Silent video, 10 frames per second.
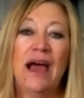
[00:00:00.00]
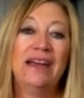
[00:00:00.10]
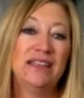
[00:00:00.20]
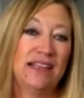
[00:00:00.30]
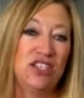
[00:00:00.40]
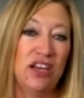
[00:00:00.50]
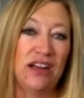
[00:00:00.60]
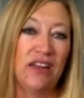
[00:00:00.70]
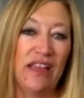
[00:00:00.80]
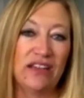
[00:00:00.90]
I touched on
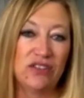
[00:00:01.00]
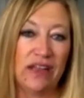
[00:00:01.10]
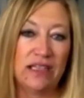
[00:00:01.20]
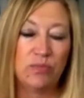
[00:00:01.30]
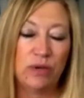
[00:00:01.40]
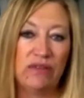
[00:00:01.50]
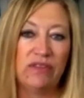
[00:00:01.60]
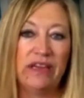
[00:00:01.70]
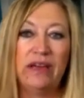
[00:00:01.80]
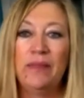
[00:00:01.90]
electrolytes
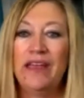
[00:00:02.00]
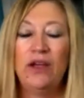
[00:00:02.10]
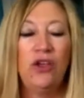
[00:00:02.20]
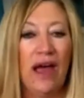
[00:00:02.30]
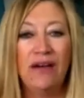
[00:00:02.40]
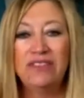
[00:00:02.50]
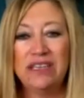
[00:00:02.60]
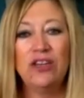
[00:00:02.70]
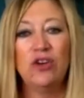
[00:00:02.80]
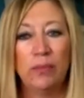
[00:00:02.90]
briefly. You have to
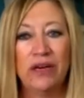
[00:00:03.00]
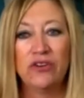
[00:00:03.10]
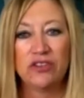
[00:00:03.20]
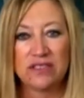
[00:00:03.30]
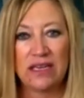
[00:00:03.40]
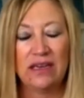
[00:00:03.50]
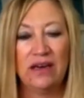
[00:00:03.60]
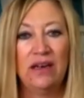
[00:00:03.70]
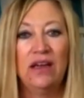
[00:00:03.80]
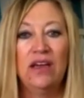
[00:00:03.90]
get your minerals
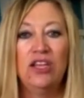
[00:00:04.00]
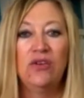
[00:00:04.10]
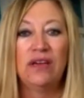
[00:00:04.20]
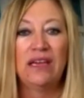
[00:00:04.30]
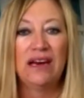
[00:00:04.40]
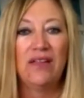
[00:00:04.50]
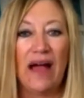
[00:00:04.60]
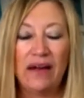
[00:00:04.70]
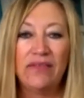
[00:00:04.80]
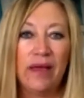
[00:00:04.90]
in. You can get a
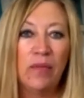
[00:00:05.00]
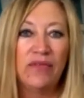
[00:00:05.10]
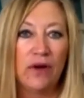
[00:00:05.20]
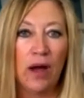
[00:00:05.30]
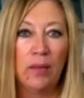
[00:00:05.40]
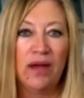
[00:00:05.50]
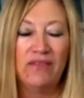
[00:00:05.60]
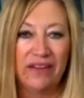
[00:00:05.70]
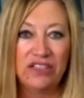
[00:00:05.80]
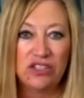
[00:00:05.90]
lot of them from
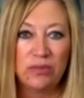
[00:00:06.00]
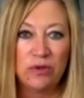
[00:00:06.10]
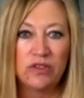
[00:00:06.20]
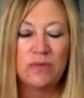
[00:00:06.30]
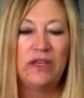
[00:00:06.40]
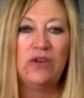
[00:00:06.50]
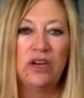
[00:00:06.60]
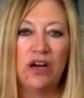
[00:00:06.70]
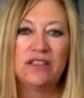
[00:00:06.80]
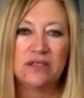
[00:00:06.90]
vegetables, but you
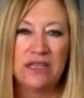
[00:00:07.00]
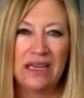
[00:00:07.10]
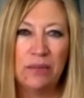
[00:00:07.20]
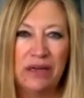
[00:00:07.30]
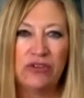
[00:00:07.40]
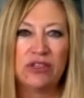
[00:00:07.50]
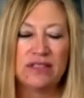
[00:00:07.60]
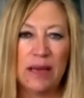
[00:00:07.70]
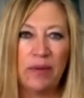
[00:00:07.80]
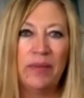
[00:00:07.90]
can also take a mineral
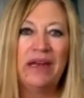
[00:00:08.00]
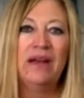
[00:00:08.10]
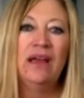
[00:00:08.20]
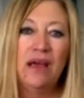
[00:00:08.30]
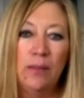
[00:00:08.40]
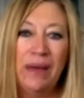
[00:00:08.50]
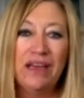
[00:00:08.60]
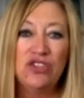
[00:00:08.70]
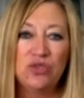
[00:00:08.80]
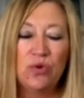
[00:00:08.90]
supplement.
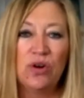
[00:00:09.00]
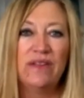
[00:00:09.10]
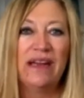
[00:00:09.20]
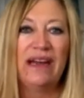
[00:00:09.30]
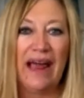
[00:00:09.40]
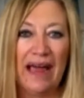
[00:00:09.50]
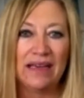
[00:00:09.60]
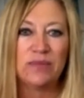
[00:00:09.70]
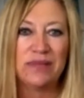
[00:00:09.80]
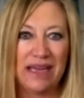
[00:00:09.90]
Make sure that it
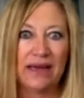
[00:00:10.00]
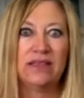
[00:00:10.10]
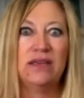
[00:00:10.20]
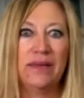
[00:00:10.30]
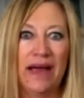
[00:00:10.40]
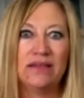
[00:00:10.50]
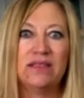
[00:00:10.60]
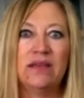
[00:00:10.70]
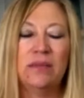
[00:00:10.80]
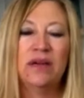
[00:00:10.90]
has potassium,
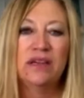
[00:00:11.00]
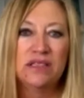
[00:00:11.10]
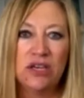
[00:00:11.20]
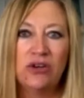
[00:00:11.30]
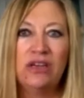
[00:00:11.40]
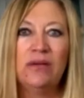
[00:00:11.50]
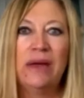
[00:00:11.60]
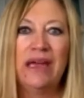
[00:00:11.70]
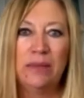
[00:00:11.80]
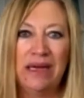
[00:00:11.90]
calcium, sodium,
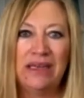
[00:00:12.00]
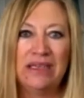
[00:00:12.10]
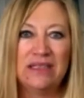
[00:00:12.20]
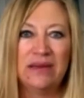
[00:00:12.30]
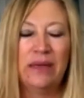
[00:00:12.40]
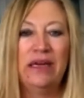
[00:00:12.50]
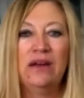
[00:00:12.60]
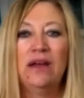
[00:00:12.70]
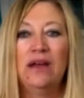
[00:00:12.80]
and magnesium in it.